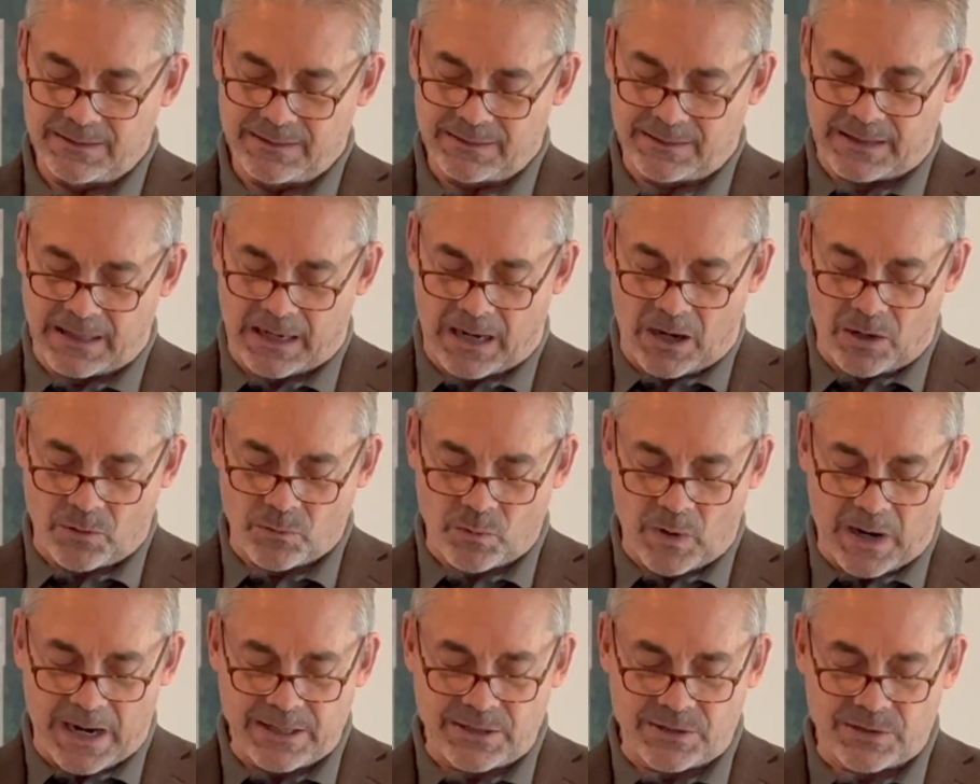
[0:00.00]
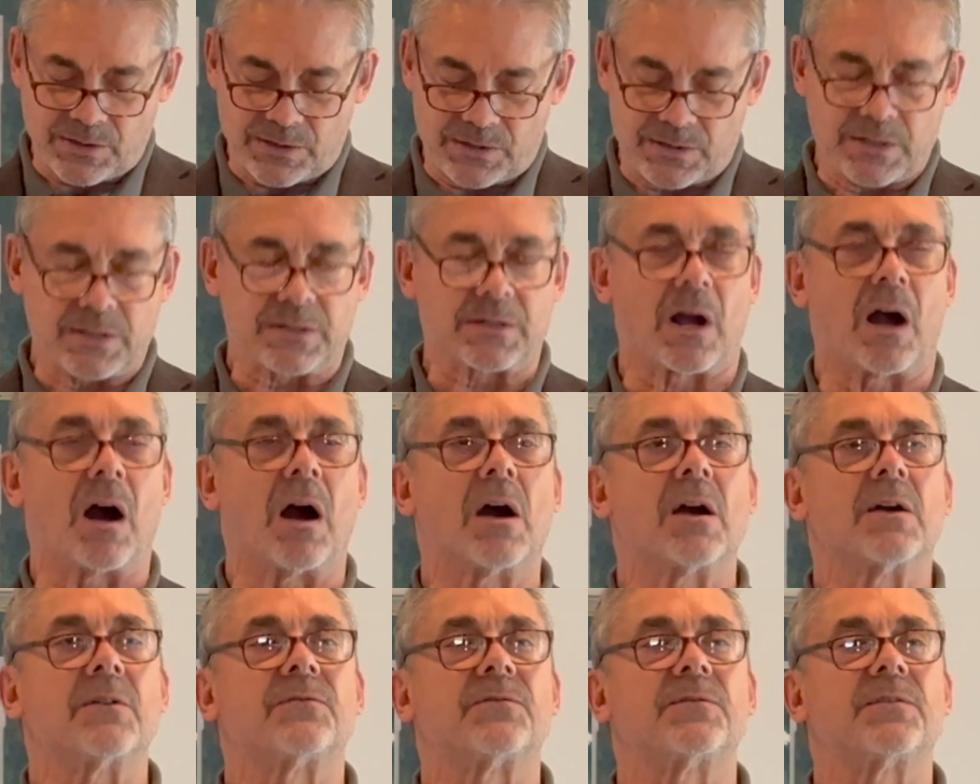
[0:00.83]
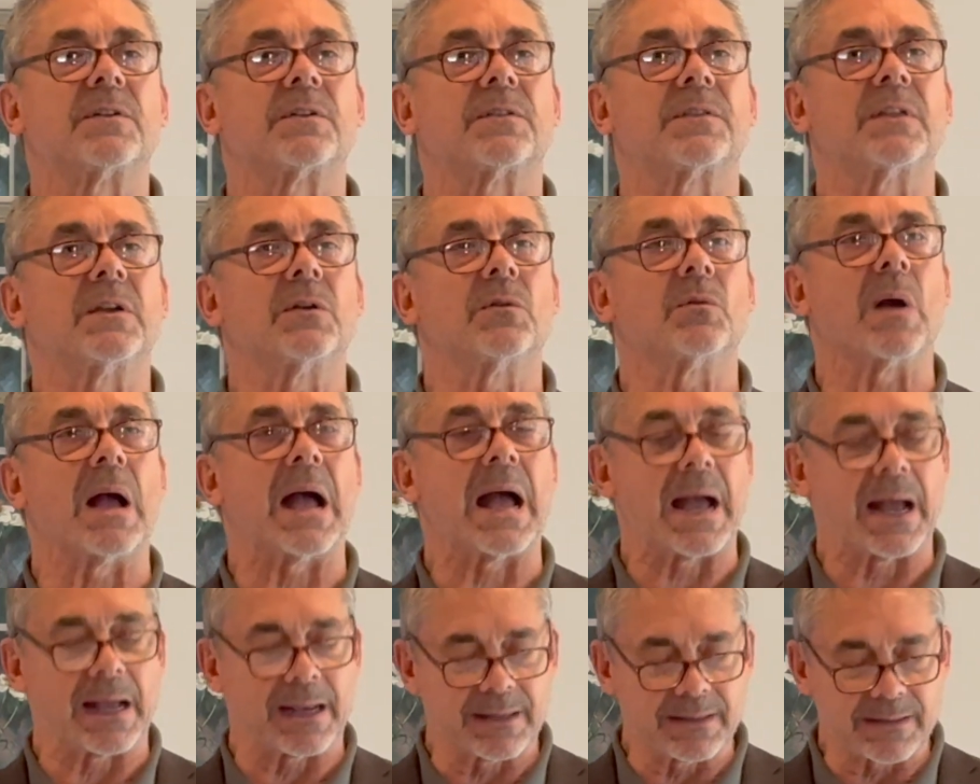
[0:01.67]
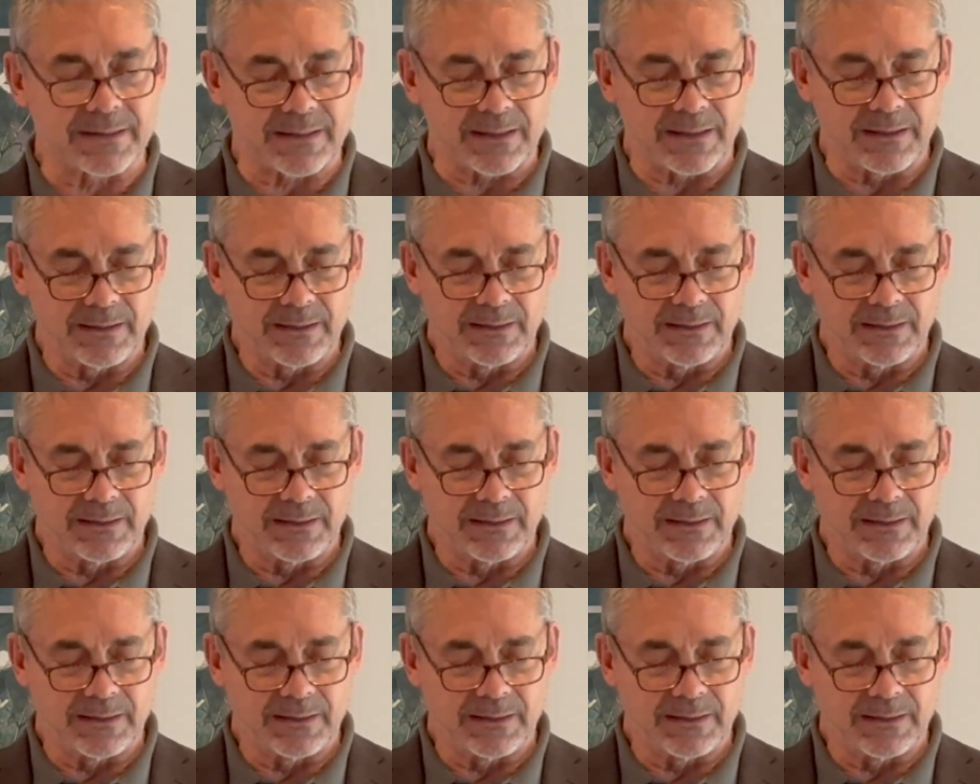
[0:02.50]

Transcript: that our righteousness, our filthy rags,